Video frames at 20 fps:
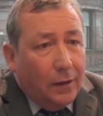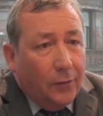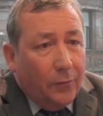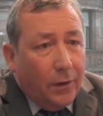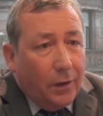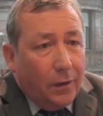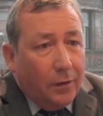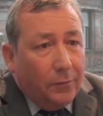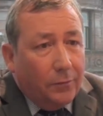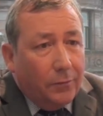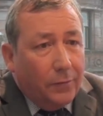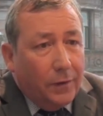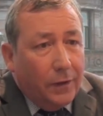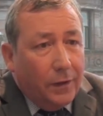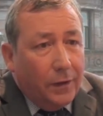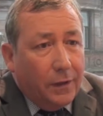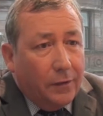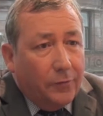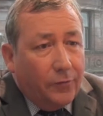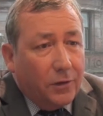Well,
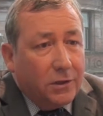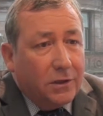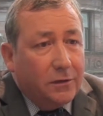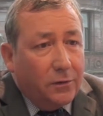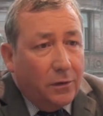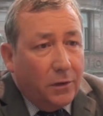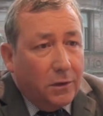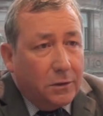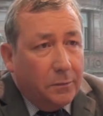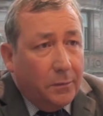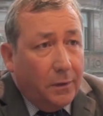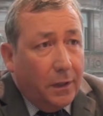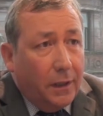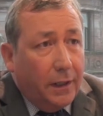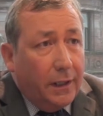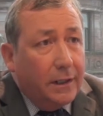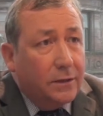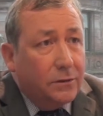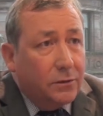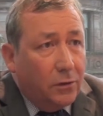first of all, it's about
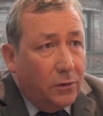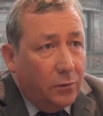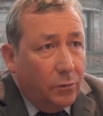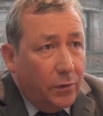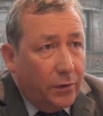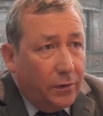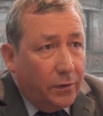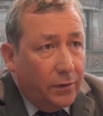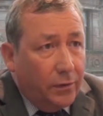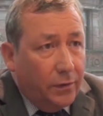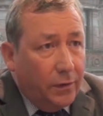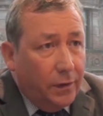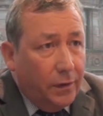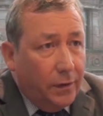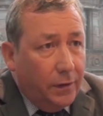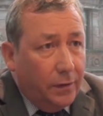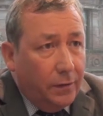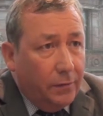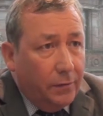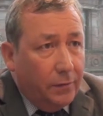liaison with
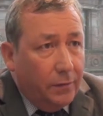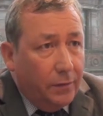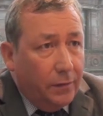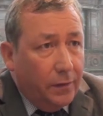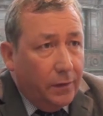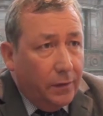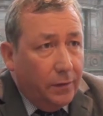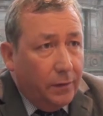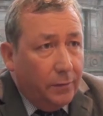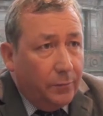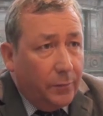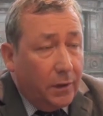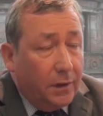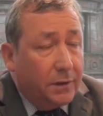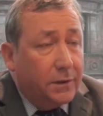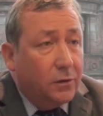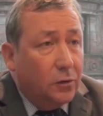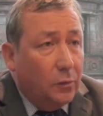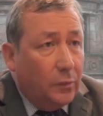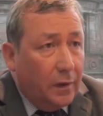the
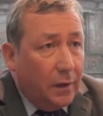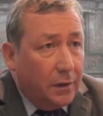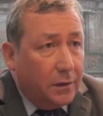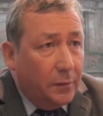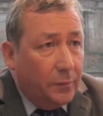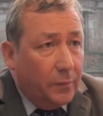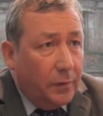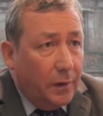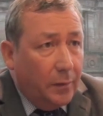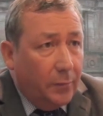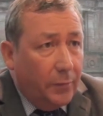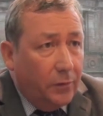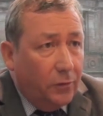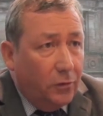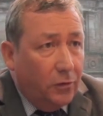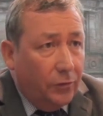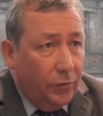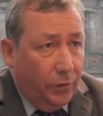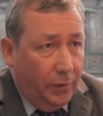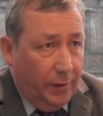political department
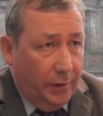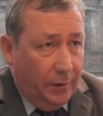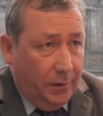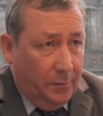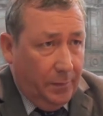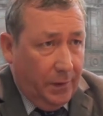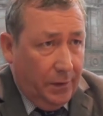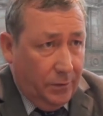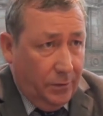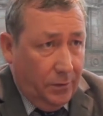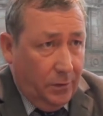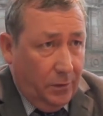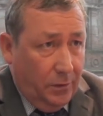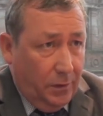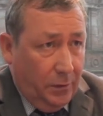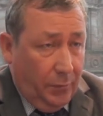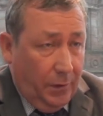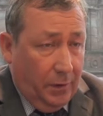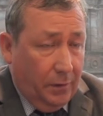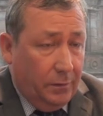of Unite to make sure
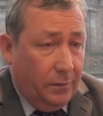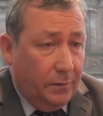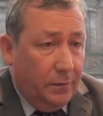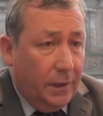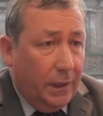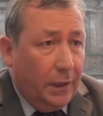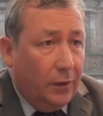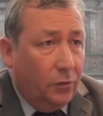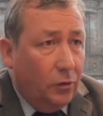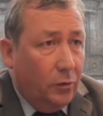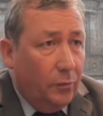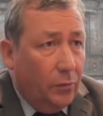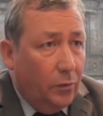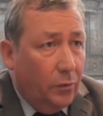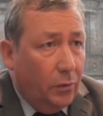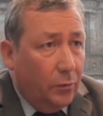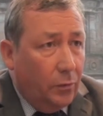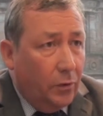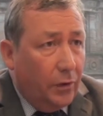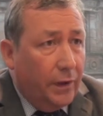that we are taking on
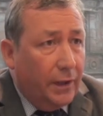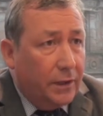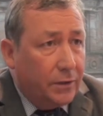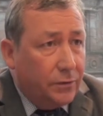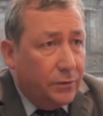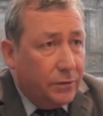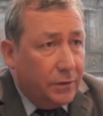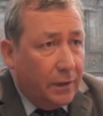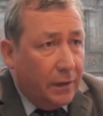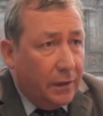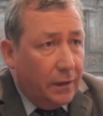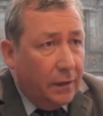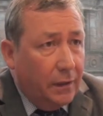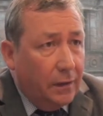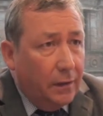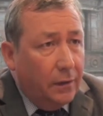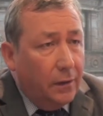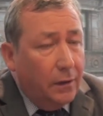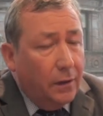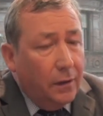board what the issues are,
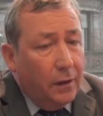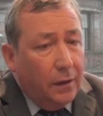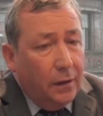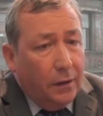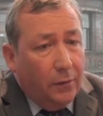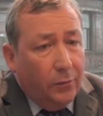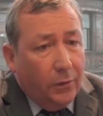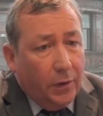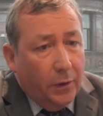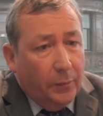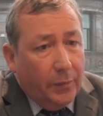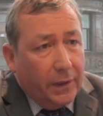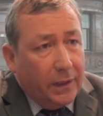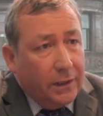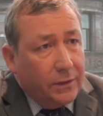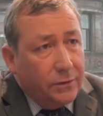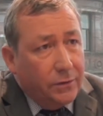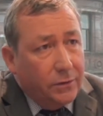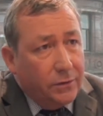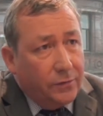what the big
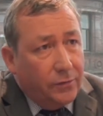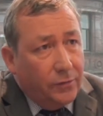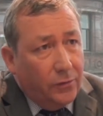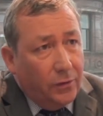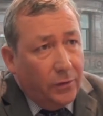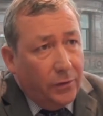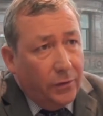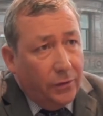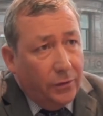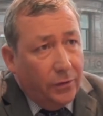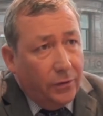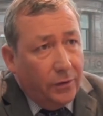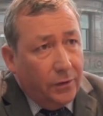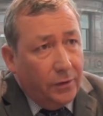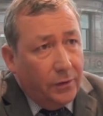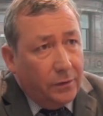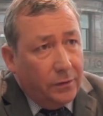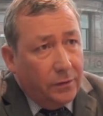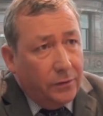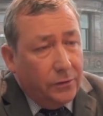issues for the
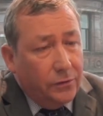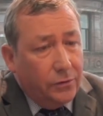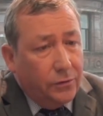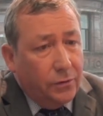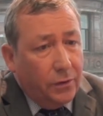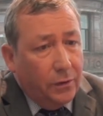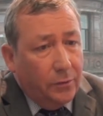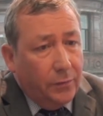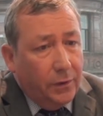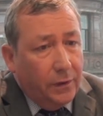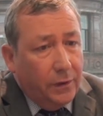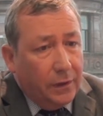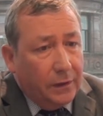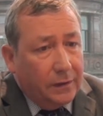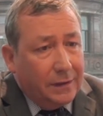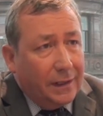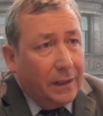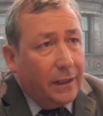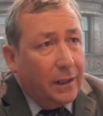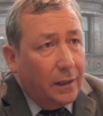Union, to ensure that we
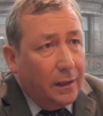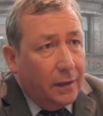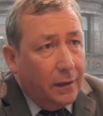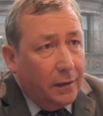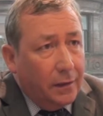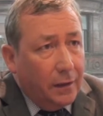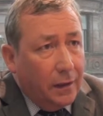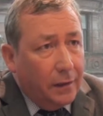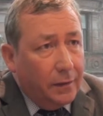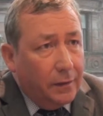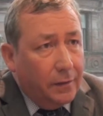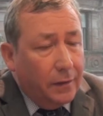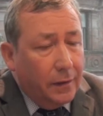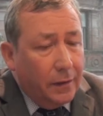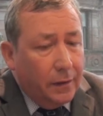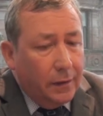articulate and